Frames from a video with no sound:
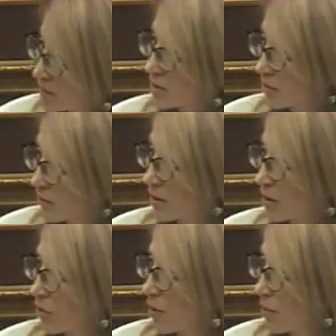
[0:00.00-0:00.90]

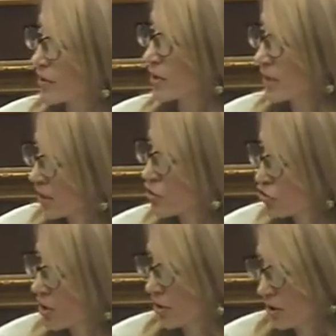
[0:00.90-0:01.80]
calculate yourself.
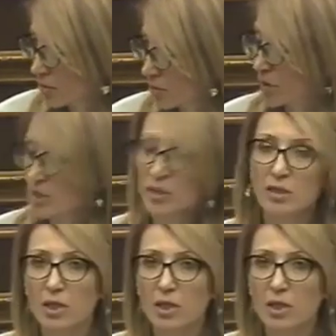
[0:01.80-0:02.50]
But I agree with